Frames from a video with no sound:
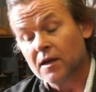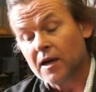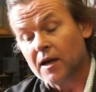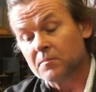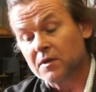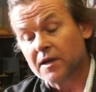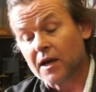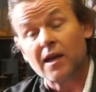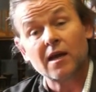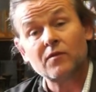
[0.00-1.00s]

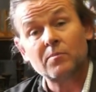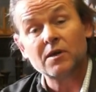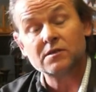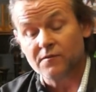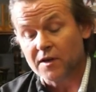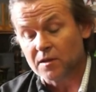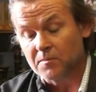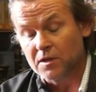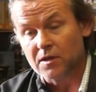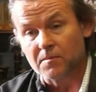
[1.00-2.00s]
cut out of a piece of
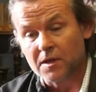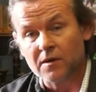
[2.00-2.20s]
aluminium.